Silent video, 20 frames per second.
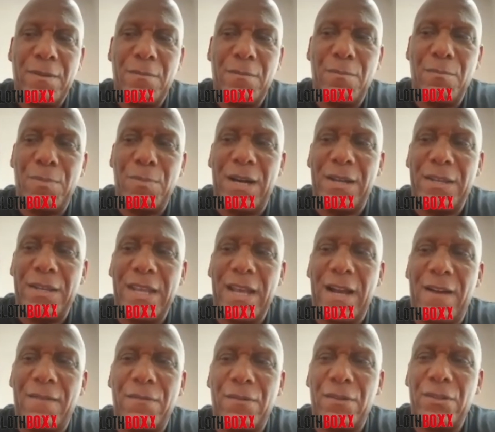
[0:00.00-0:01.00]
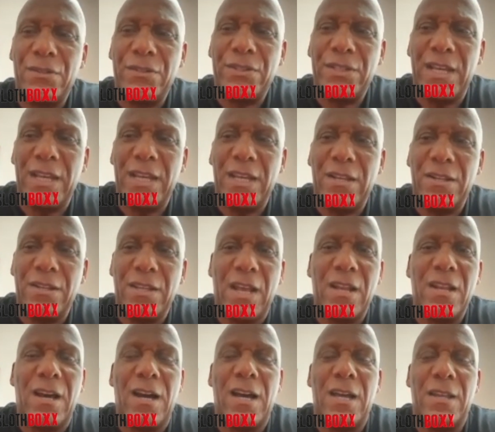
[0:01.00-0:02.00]
But the others, they
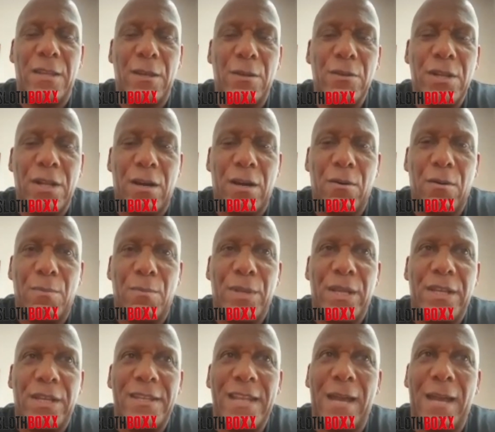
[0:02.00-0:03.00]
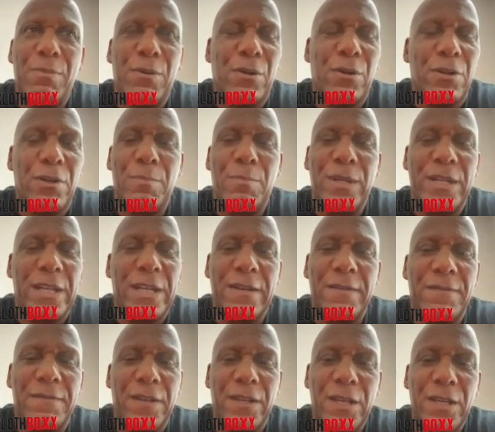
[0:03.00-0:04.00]
you know, I mean, Napa could have been
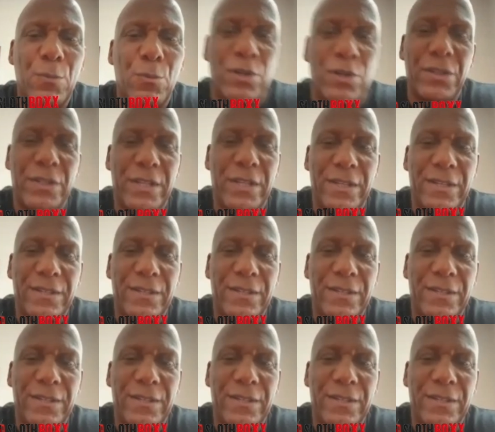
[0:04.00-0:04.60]
anything he wanted.